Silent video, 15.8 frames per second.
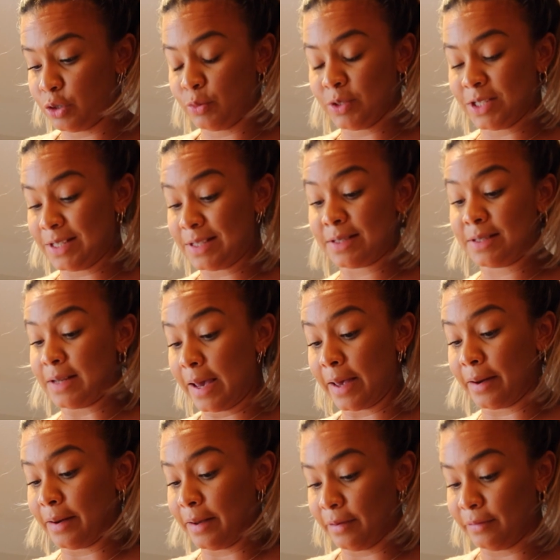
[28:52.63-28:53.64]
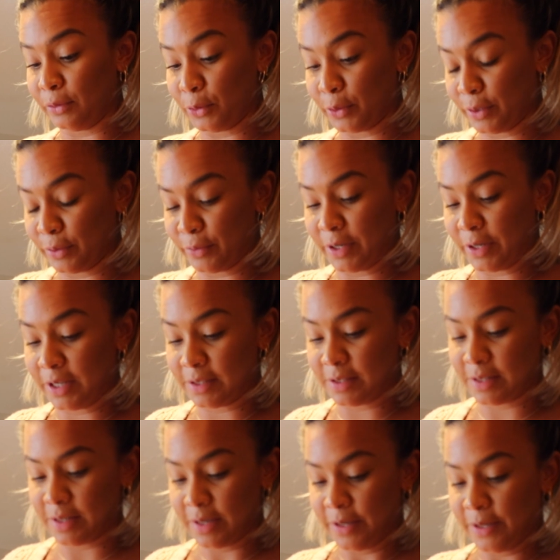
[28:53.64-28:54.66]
she was a stan of Lord of the Rings.